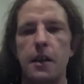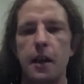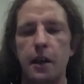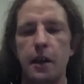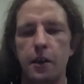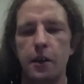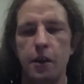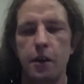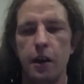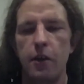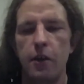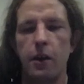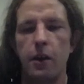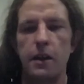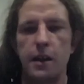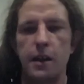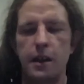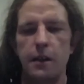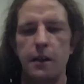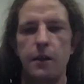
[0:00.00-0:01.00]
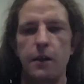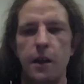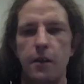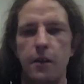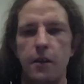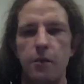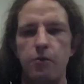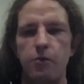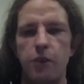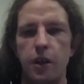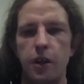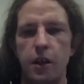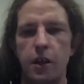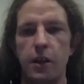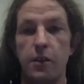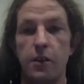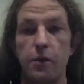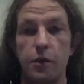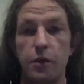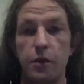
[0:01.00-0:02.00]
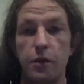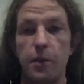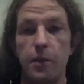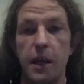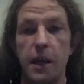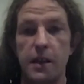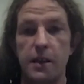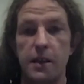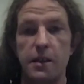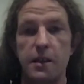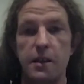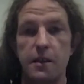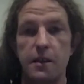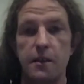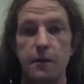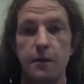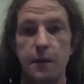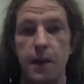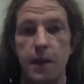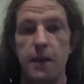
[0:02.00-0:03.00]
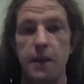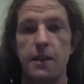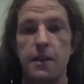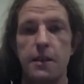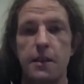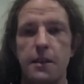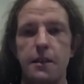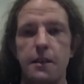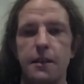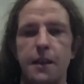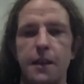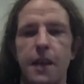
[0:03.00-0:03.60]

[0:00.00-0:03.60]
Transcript: and you're going to identify the product which best fits